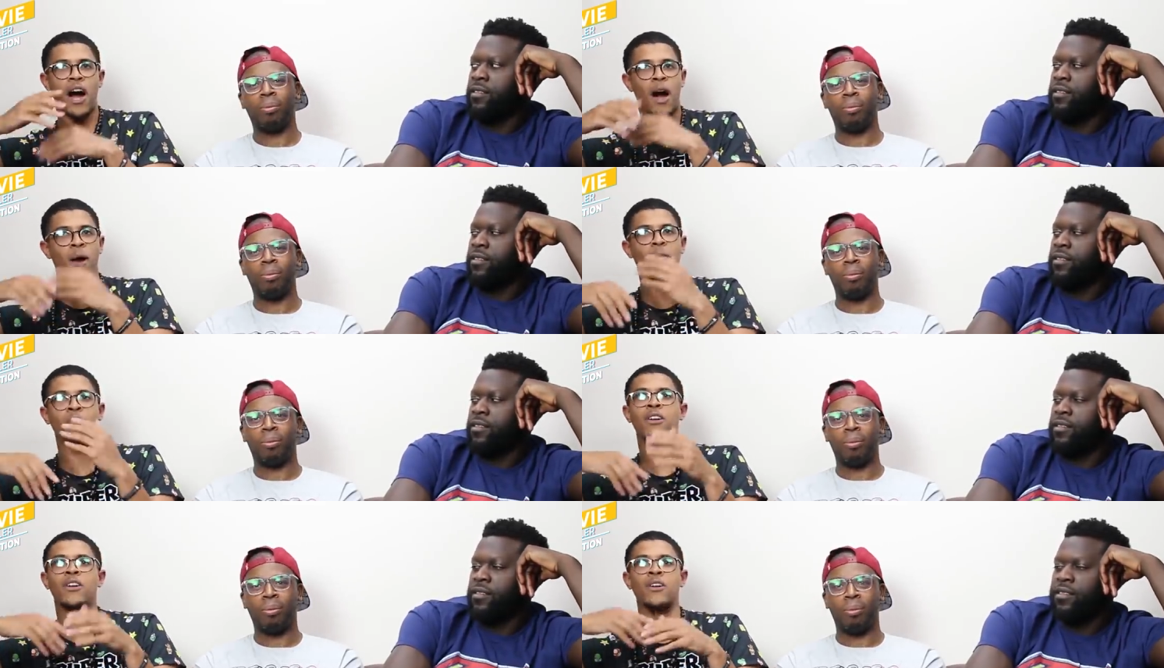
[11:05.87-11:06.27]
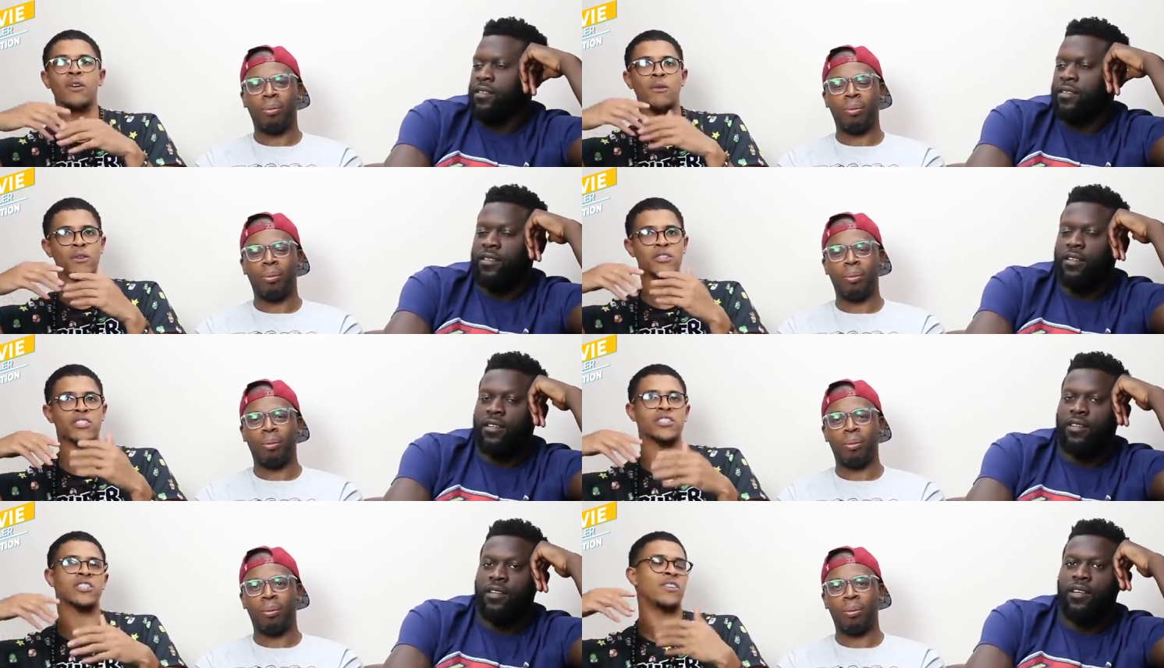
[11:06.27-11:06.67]
Speaker 1: I want to
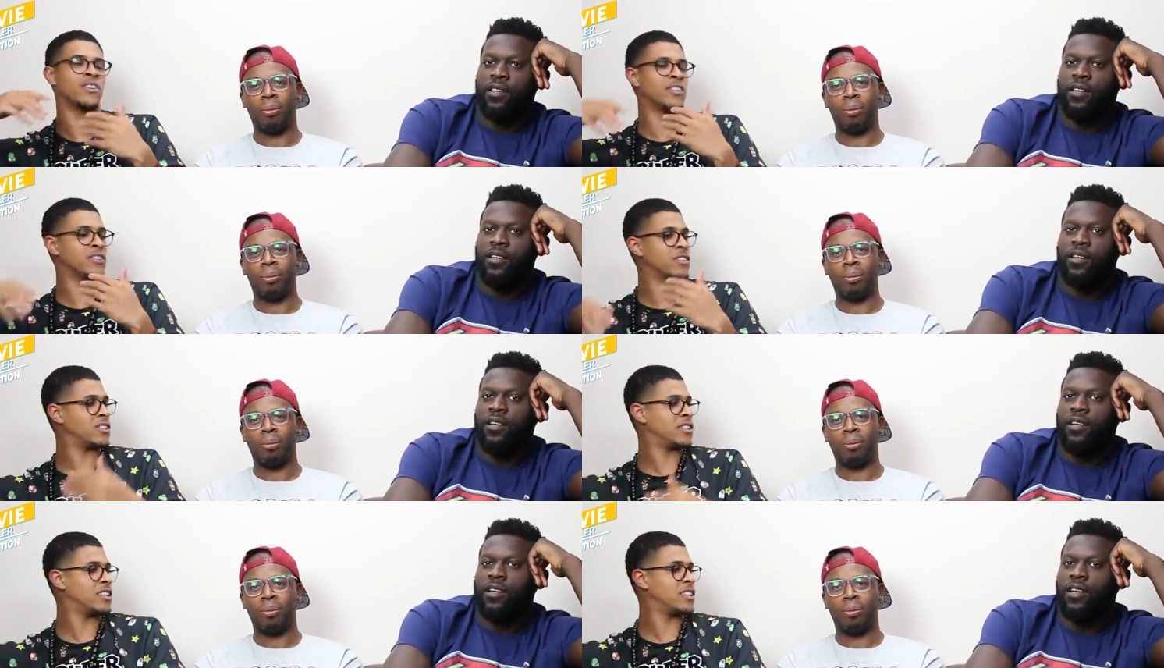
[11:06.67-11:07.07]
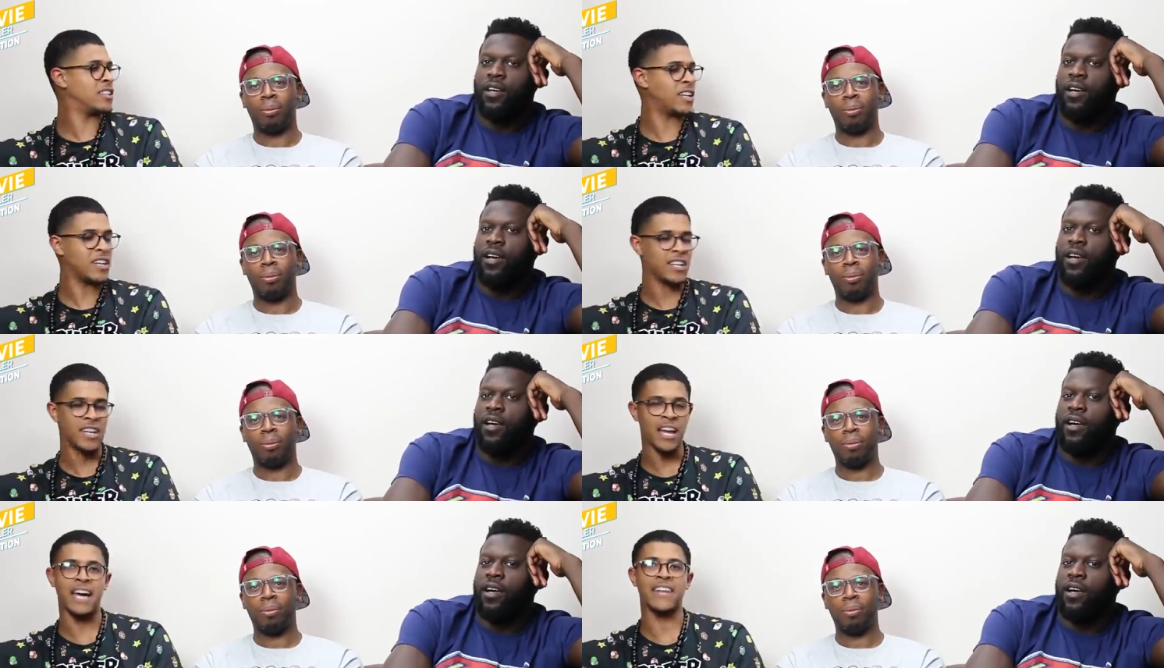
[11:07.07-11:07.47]
know what's going on
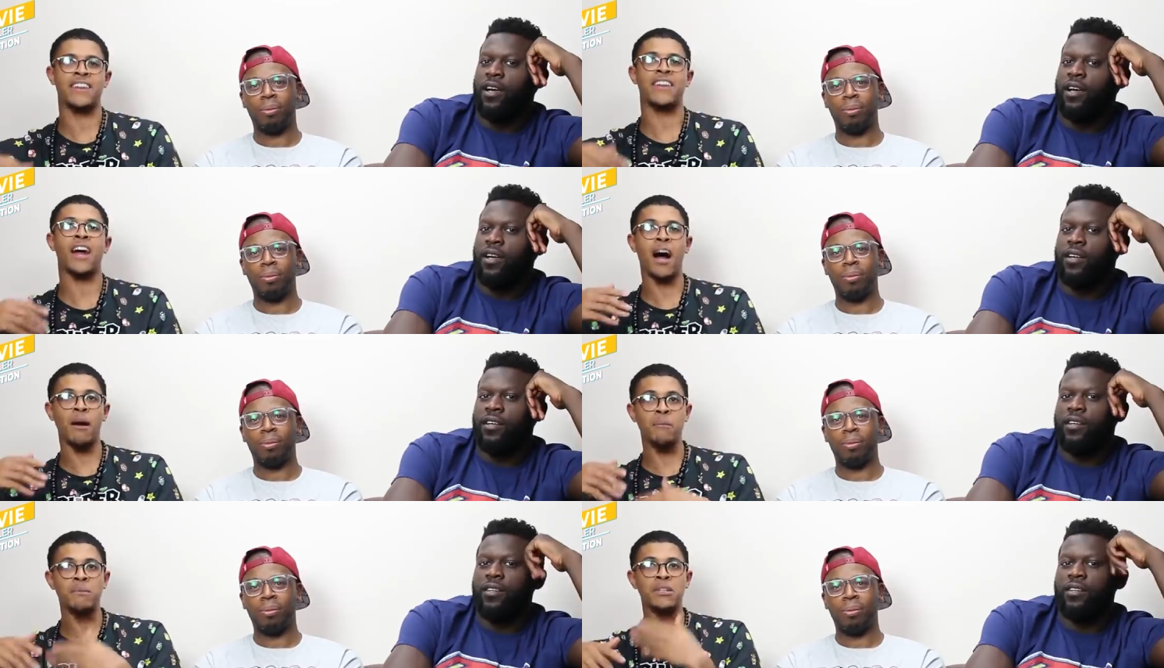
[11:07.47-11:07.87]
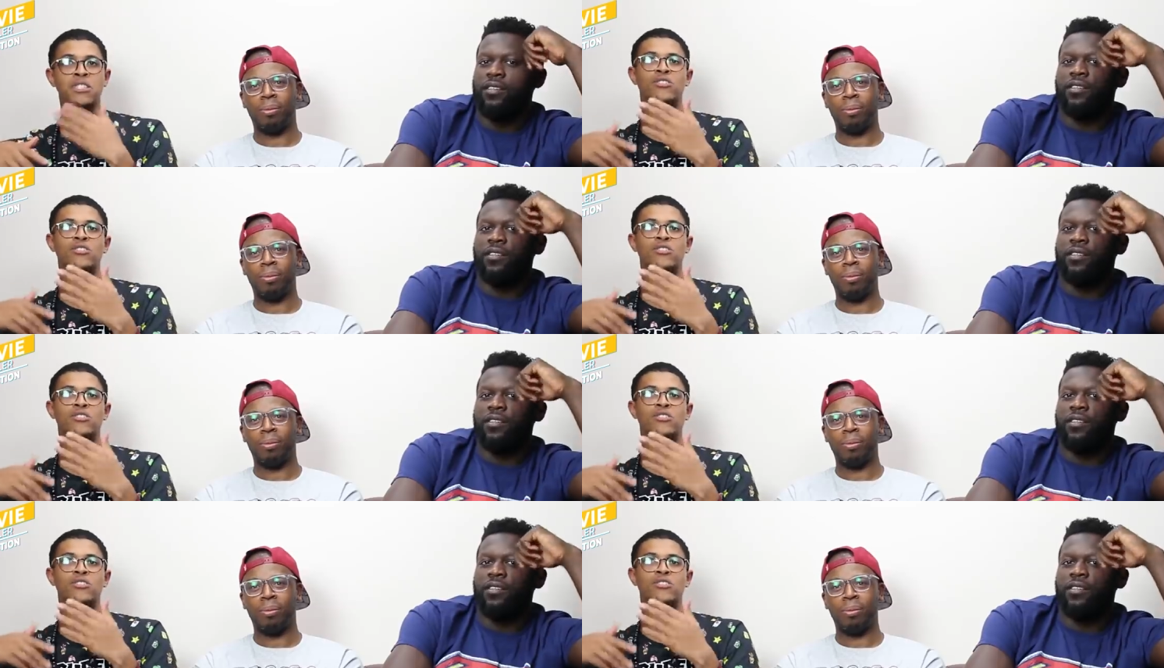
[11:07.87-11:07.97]
in it. Like now,